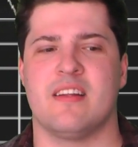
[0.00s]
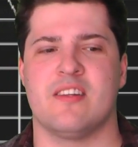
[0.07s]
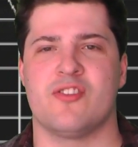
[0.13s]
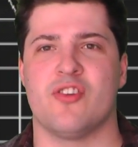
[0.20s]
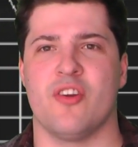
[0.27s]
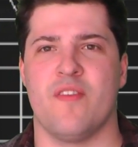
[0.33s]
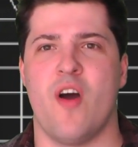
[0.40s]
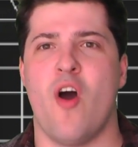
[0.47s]

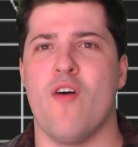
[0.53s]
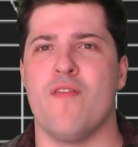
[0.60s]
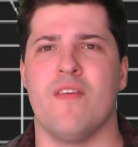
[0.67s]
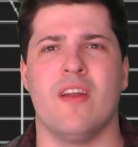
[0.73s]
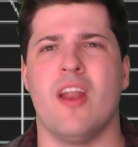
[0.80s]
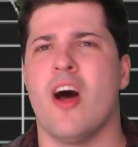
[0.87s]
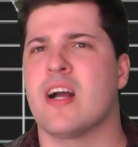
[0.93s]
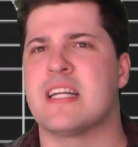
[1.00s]
sort of
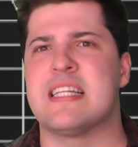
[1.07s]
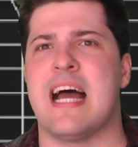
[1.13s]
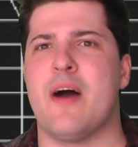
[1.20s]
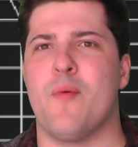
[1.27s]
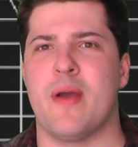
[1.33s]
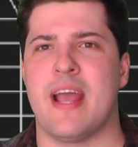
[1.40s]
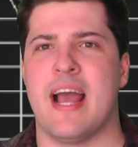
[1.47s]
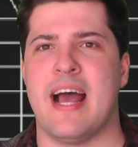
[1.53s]
over
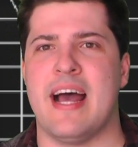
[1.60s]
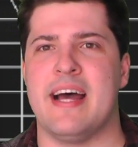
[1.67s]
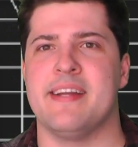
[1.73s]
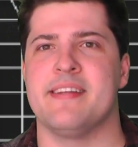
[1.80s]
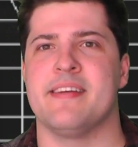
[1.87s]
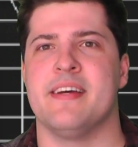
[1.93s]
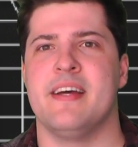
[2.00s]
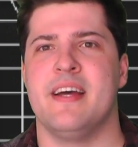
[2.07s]
lockdown, we
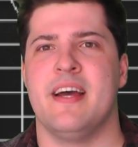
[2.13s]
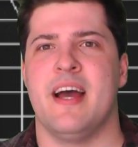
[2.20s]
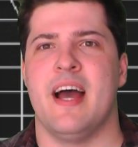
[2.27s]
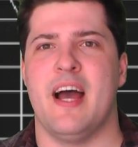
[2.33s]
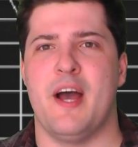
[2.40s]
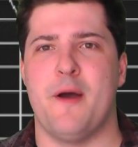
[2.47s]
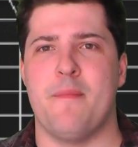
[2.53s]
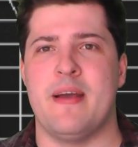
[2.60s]
had
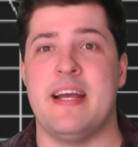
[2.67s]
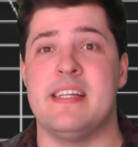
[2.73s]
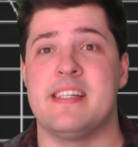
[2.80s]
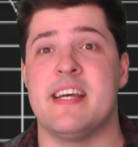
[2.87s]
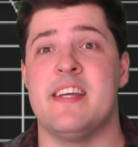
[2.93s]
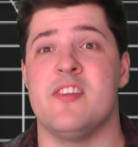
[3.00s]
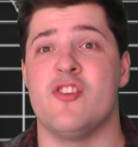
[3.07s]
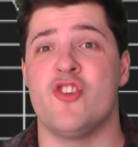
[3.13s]

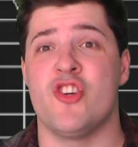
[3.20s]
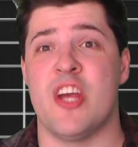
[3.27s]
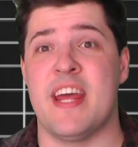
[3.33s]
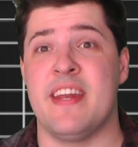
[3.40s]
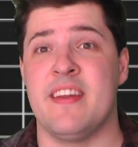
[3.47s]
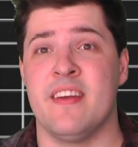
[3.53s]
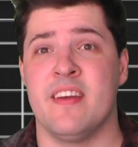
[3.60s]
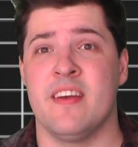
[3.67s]
It's His
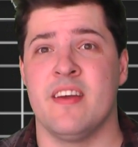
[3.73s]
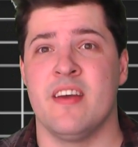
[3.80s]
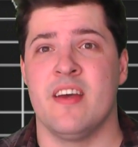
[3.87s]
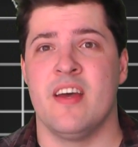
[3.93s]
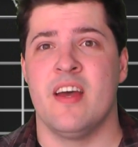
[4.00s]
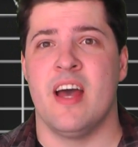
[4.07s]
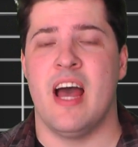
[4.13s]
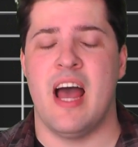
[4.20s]
Shin,
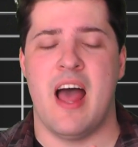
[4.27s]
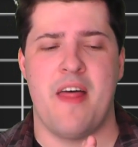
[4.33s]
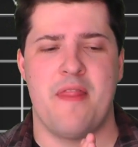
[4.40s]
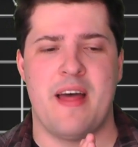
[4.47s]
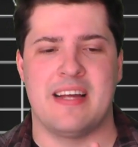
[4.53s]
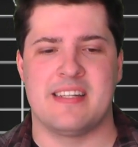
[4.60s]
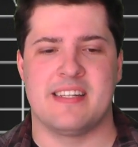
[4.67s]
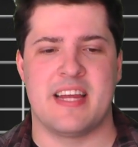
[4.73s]

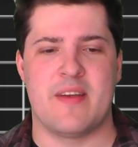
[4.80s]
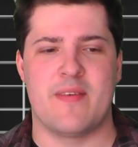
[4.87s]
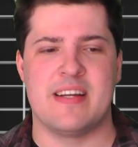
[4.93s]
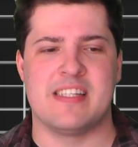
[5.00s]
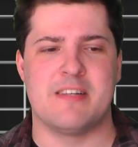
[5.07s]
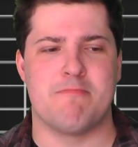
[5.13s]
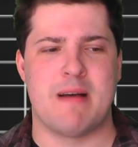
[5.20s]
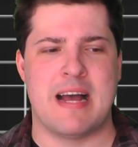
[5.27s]
that
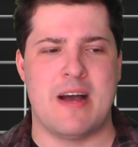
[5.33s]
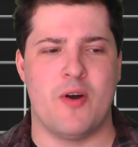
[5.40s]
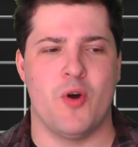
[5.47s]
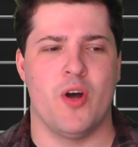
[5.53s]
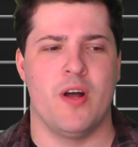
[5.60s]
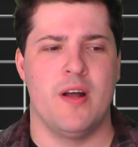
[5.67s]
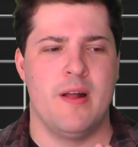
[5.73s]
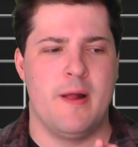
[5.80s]
series
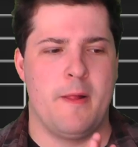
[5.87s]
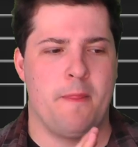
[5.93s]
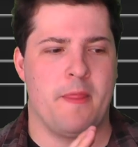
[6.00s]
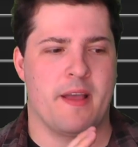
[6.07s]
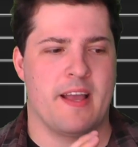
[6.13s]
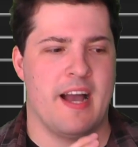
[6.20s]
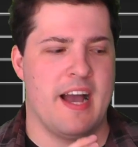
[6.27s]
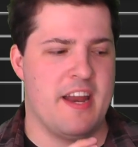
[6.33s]
about
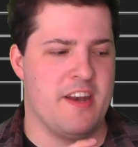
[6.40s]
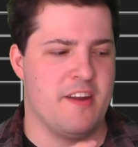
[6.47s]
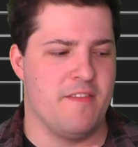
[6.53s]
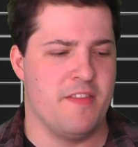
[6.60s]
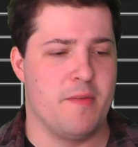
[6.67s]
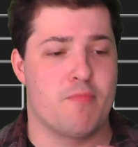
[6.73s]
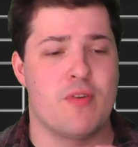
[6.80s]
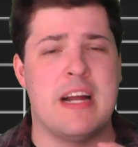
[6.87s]

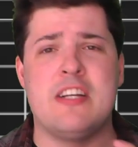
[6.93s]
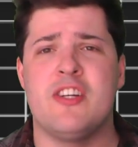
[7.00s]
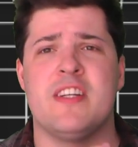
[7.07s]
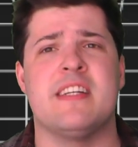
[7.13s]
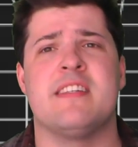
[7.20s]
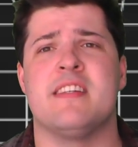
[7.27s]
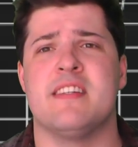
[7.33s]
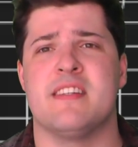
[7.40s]
the
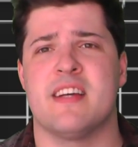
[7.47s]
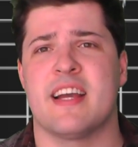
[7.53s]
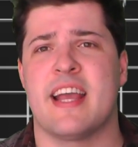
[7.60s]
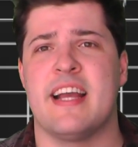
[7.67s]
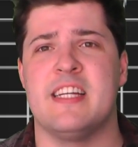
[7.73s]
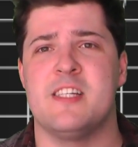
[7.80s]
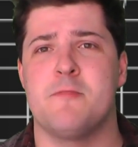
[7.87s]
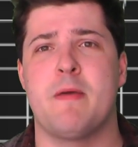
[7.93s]
prejudices
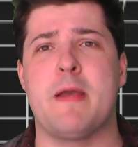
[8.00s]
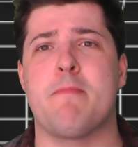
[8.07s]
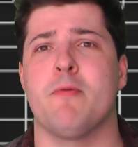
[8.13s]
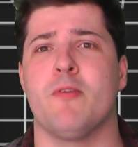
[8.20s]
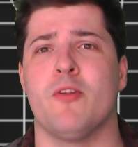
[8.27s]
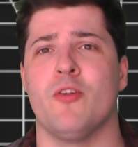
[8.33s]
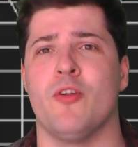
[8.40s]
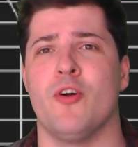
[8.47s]
against
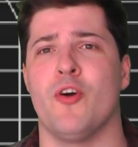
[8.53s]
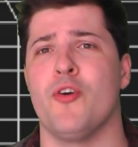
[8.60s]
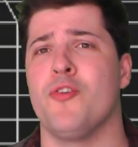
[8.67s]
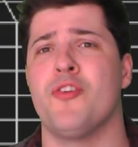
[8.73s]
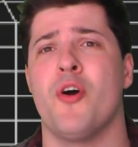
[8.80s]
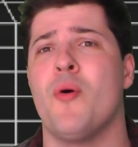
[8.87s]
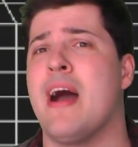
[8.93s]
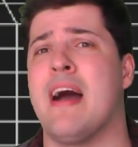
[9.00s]
people who
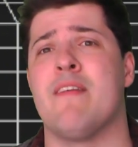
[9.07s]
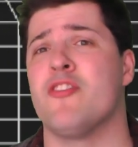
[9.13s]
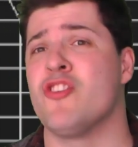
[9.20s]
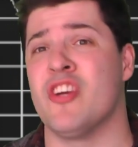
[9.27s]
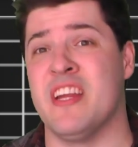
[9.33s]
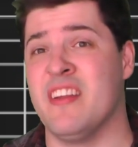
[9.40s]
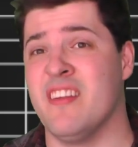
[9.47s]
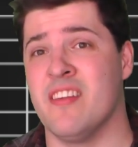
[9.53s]
don't have
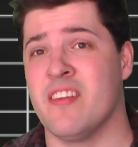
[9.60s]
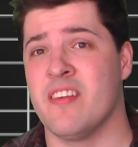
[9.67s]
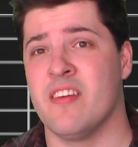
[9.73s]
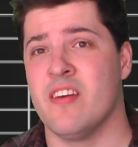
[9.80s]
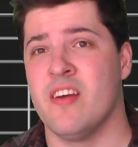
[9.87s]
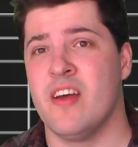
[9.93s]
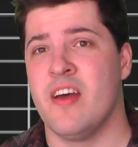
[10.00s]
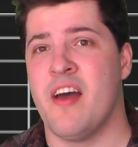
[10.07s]
shins
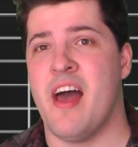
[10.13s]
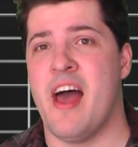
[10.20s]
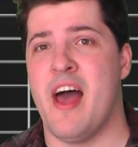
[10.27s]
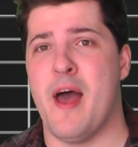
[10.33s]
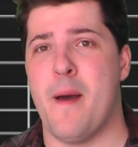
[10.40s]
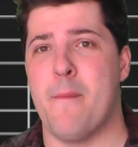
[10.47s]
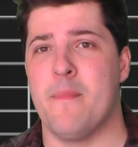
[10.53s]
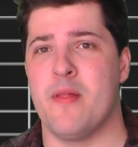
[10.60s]

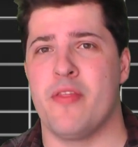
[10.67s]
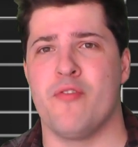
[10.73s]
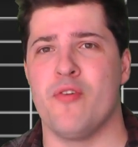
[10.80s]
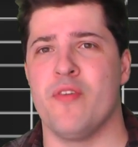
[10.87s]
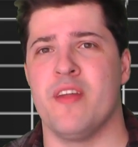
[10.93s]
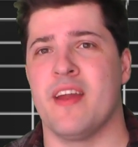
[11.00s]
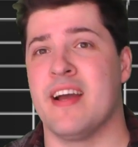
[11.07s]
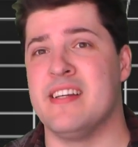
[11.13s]

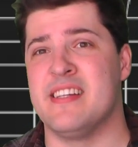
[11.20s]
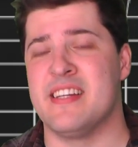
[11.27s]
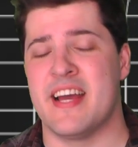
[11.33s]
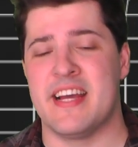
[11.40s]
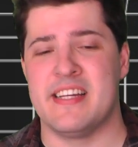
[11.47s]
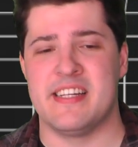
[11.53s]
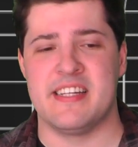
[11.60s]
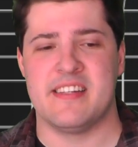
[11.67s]
through the
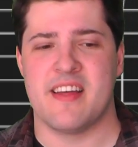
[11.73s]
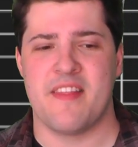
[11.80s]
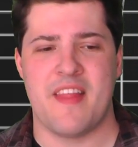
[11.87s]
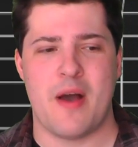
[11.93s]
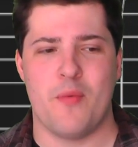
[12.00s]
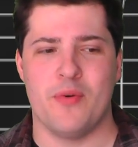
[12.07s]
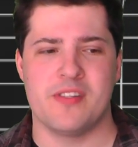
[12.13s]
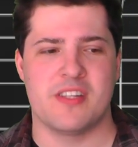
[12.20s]
1980s, and
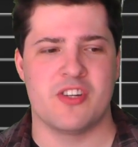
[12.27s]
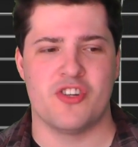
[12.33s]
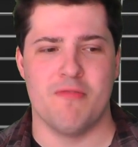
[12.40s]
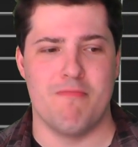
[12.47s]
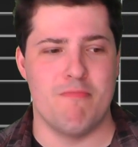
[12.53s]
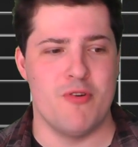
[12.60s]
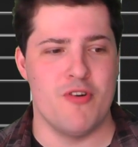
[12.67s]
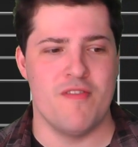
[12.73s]
that was such a
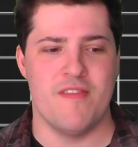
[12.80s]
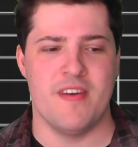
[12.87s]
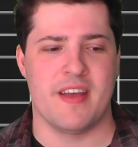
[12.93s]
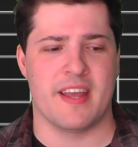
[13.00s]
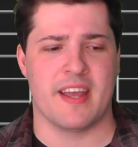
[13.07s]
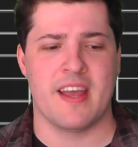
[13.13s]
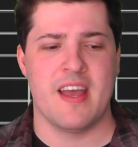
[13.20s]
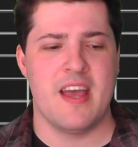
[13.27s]

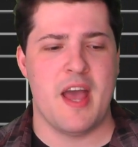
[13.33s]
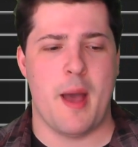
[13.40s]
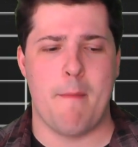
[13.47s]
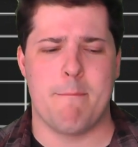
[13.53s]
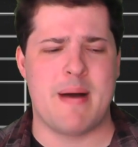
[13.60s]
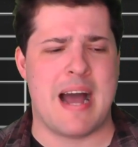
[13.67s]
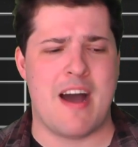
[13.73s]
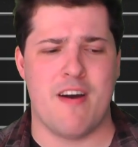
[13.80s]
moving
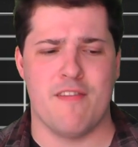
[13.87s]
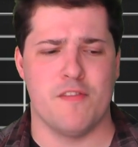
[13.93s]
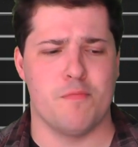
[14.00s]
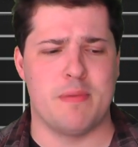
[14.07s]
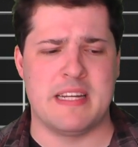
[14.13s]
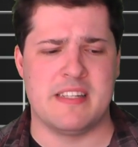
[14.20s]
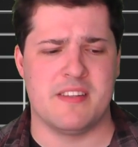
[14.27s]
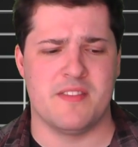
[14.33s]
and powerful
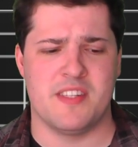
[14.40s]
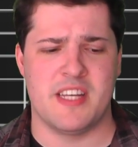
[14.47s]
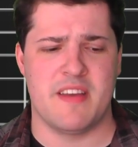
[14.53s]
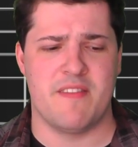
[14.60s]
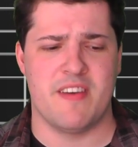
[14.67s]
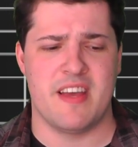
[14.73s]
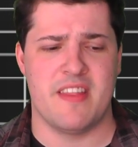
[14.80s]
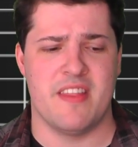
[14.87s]
piece of
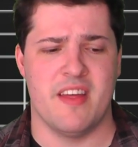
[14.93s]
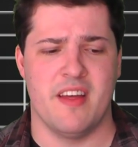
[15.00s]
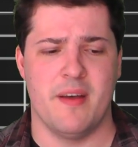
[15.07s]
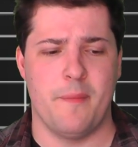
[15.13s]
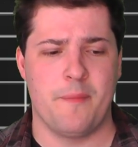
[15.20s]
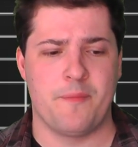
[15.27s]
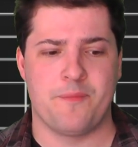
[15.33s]
TV that